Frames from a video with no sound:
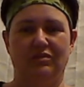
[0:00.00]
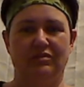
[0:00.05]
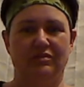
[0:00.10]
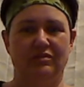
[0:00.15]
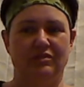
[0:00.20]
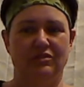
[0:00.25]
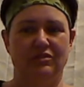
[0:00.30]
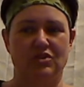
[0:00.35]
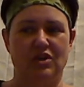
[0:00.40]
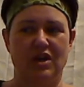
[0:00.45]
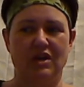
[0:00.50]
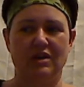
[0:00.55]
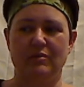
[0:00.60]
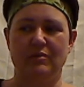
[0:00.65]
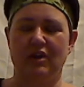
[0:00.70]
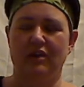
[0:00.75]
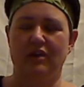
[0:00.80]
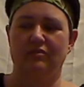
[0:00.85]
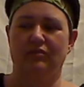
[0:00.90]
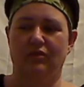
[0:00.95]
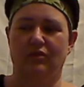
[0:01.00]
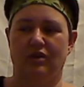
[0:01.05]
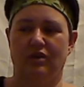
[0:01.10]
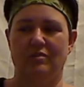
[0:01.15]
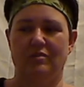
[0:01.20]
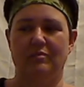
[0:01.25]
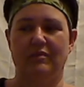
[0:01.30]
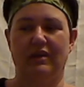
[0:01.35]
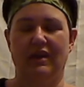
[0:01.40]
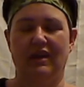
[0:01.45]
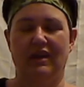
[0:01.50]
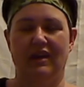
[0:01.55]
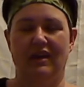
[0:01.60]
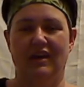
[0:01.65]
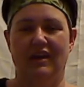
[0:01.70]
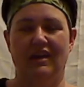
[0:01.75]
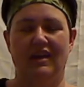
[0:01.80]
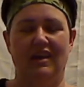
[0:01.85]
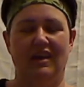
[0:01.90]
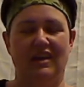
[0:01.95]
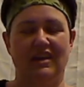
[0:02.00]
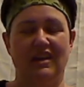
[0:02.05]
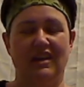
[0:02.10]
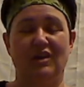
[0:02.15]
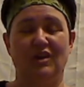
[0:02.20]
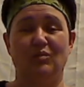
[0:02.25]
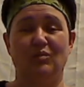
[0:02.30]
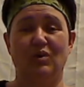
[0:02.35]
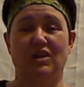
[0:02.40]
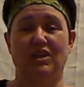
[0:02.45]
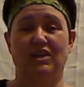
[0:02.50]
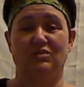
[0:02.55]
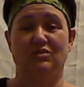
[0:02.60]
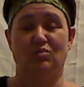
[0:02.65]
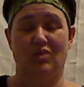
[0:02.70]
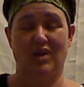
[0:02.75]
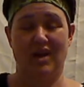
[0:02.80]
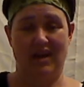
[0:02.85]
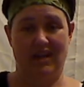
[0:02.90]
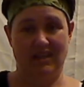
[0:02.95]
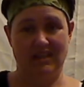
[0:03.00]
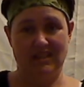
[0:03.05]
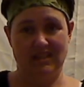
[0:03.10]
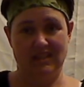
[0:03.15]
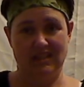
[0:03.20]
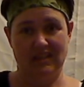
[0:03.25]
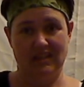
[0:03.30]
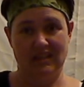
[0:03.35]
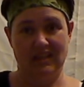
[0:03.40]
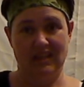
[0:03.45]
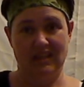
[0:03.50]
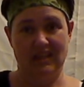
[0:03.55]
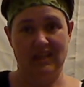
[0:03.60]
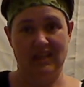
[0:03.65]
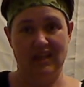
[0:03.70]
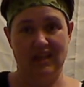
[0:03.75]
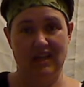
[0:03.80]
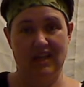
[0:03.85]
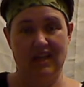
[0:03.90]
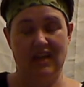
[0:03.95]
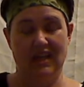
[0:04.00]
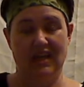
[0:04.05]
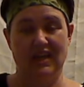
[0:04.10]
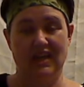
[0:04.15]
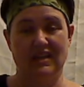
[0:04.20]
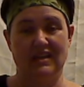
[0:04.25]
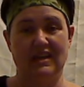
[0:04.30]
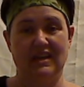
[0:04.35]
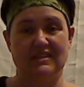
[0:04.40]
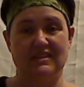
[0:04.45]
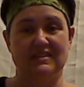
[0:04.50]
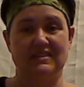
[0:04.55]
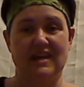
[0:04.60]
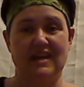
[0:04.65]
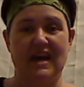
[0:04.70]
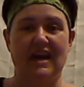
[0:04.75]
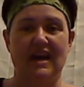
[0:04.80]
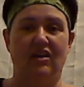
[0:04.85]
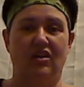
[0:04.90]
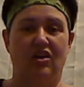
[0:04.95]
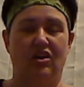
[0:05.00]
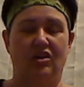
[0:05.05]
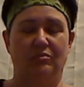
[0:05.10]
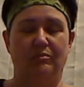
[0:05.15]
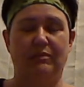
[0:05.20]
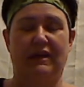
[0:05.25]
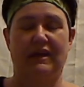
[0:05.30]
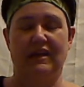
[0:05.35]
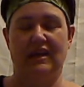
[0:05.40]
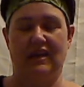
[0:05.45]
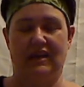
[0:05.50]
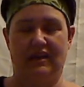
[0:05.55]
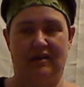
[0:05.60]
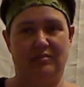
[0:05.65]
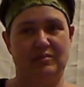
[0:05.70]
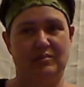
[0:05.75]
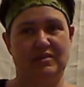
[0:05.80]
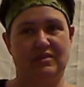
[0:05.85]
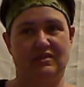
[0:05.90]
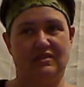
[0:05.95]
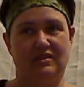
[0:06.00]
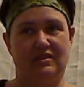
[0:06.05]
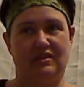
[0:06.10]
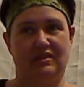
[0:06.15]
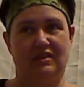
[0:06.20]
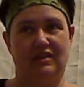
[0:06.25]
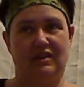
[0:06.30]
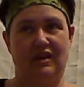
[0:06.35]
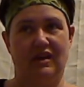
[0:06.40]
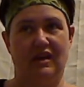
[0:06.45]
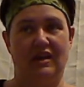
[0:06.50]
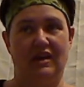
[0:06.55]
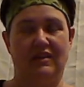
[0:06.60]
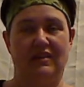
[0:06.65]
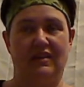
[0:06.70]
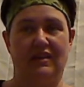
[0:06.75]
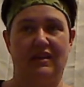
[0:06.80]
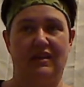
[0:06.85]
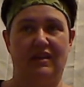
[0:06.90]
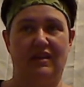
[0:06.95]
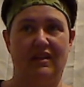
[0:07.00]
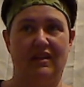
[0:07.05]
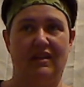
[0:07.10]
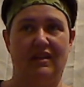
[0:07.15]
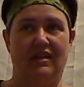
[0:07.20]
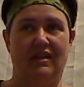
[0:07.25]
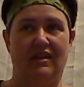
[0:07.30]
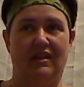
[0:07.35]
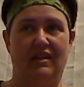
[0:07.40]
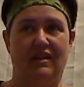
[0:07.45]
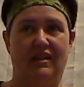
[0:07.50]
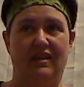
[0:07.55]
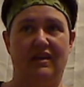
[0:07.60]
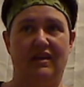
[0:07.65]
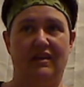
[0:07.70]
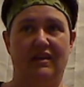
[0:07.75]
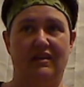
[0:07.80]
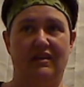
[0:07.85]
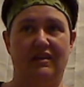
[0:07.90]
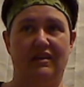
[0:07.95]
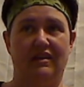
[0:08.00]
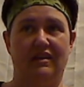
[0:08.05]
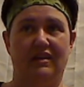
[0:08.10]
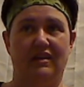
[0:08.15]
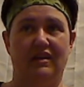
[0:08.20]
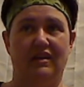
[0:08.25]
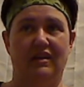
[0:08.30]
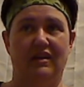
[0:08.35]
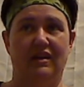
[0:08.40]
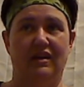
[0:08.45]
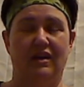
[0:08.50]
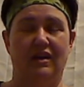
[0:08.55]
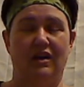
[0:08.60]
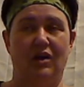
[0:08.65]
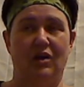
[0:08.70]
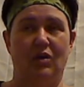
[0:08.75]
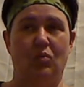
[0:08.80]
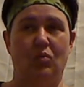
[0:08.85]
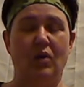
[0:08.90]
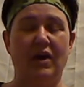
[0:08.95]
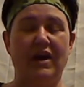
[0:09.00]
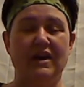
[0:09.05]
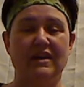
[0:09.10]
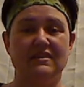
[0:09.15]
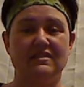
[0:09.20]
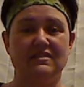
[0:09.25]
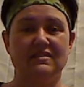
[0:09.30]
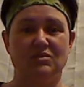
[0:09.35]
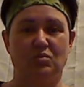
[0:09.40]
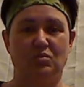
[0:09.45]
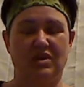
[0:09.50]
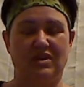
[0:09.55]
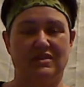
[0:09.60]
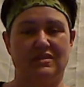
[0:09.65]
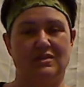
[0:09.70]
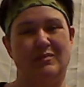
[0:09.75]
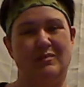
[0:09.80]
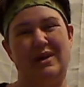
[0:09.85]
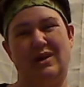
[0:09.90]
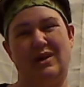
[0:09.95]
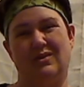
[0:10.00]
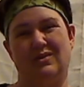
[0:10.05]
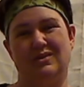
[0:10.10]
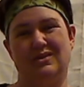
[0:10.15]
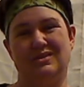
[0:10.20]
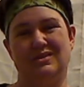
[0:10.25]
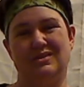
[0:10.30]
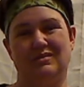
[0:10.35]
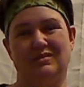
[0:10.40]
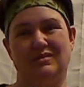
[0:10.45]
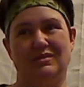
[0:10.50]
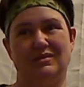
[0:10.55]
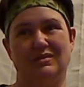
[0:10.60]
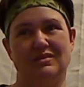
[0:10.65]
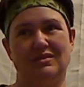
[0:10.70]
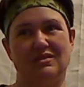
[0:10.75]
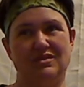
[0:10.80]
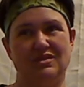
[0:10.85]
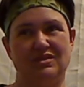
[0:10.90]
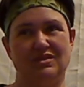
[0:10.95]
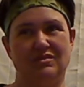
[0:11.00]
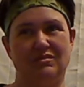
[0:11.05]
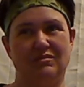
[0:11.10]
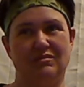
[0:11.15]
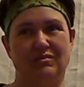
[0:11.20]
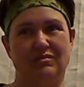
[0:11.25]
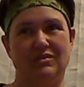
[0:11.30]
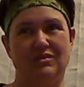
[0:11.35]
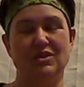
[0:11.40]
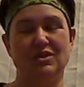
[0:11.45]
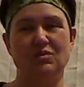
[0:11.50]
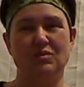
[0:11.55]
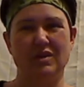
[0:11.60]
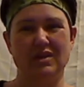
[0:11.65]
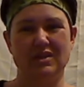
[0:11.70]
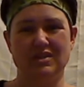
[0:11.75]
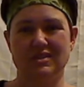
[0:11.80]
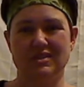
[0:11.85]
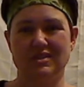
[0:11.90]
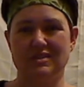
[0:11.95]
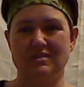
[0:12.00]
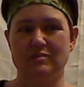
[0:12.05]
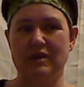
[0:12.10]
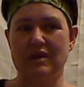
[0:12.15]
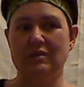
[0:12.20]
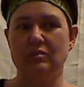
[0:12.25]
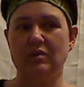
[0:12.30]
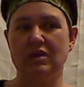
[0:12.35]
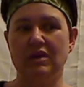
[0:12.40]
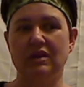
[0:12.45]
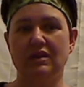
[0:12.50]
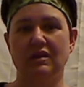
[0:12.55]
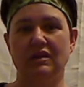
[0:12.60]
tried them on for him, and he was right. They sat on my hips, and the waist was about 2 inches maybe